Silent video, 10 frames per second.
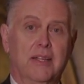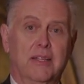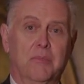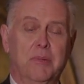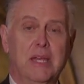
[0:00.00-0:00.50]

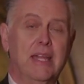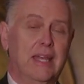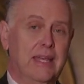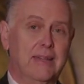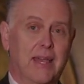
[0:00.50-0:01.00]
The
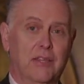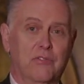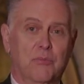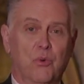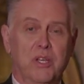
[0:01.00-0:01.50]
beating he takes
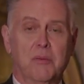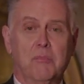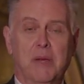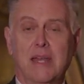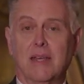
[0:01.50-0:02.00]
from
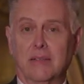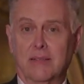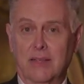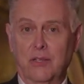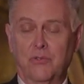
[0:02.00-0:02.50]
William
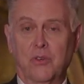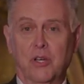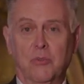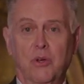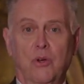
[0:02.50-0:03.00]
Bendix in this
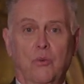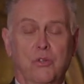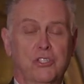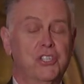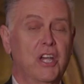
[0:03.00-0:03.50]
film
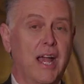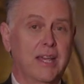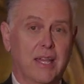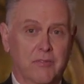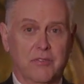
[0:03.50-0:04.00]
was
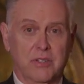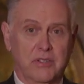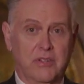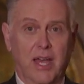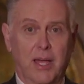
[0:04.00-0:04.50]
shocking for the
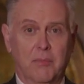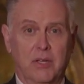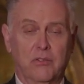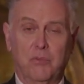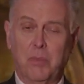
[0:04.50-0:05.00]
time,
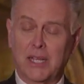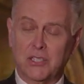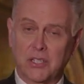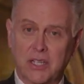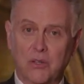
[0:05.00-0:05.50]

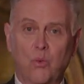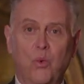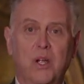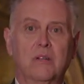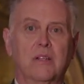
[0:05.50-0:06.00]
especially the
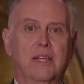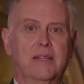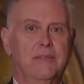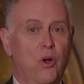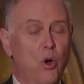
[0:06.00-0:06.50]

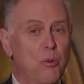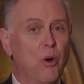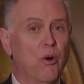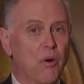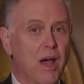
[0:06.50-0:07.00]
weirdly
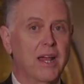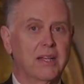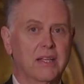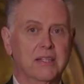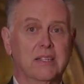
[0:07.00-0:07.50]

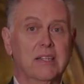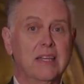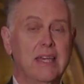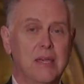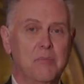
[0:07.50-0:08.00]
homoerotic
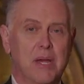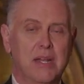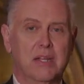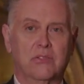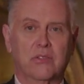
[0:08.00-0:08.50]
glee
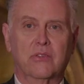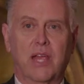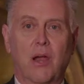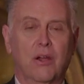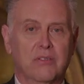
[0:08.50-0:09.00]
Bendix's
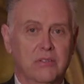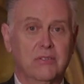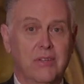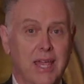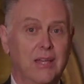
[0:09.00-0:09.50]
character
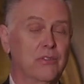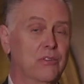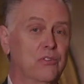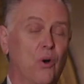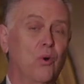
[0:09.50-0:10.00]
takes
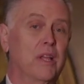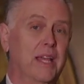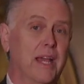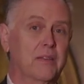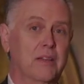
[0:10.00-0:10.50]
in
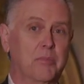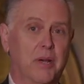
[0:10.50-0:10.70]
doling out the